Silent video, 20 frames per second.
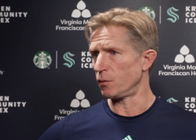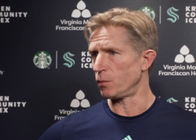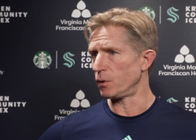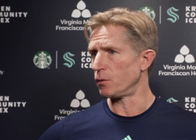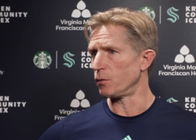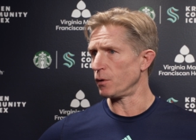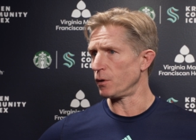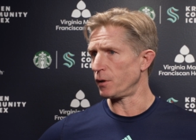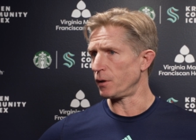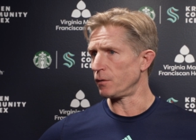but
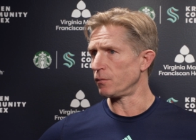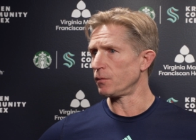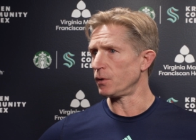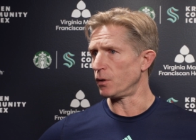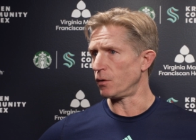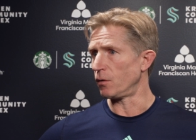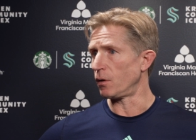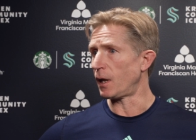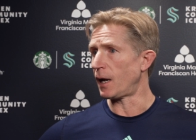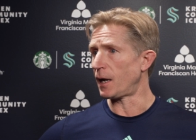really you
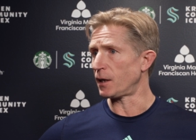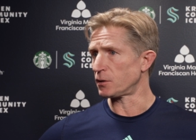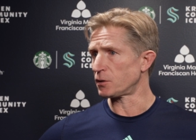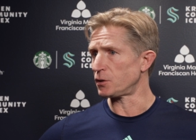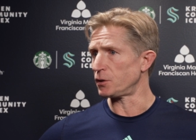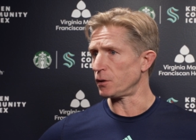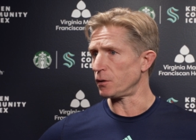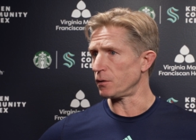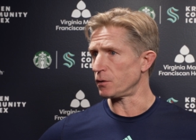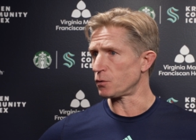know
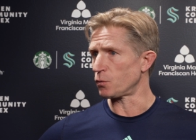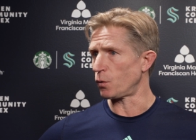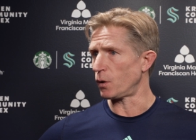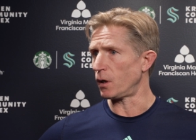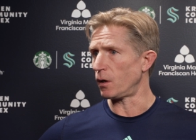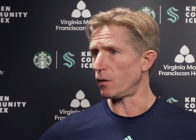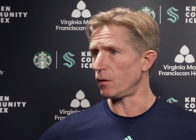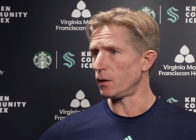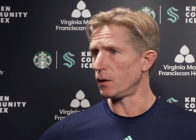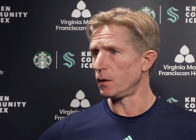last year as
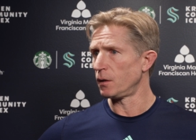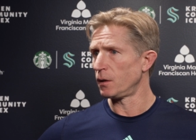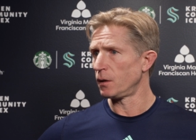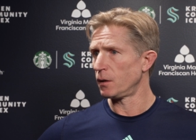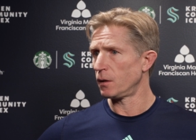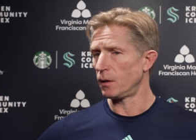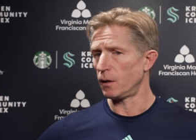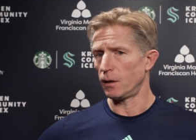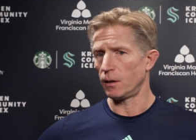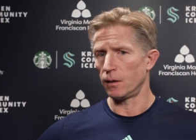well.
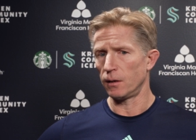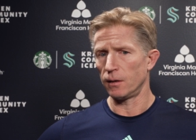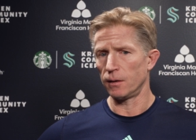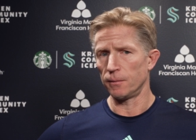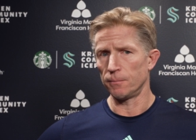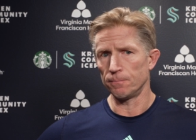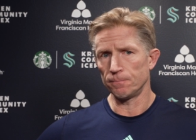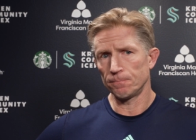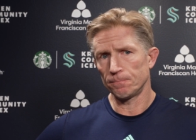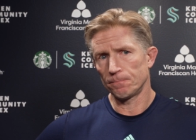
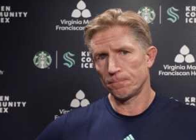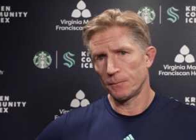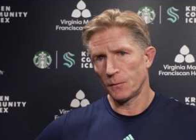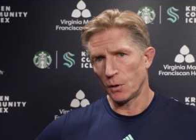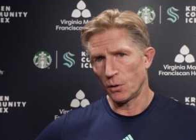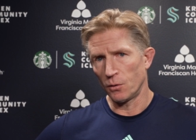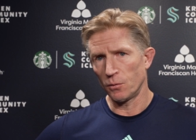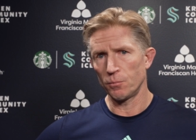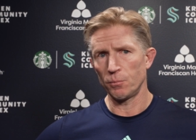Um, you know,